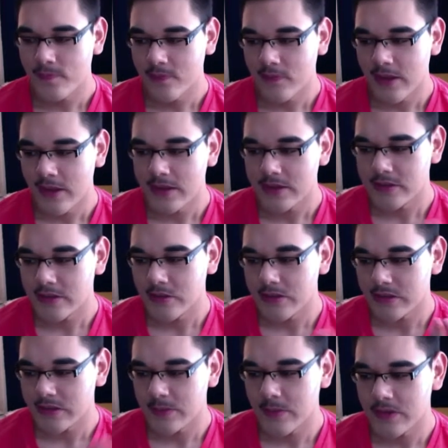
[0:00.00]
Yeah, so
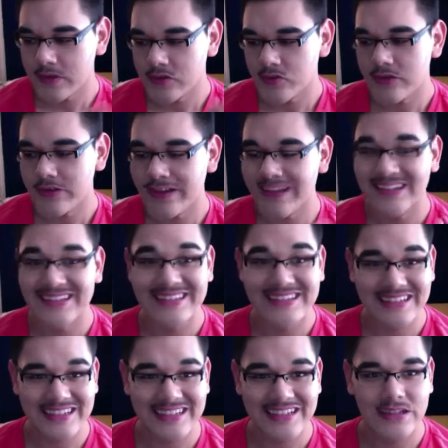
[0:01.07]
it smells really
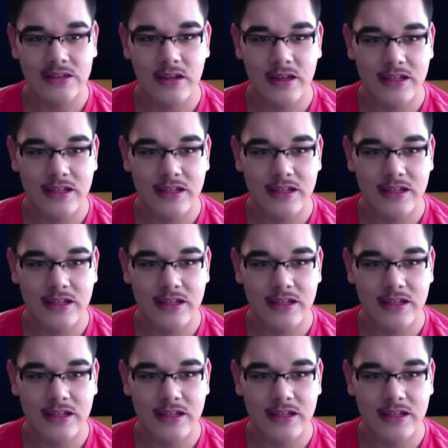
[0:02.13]
clean.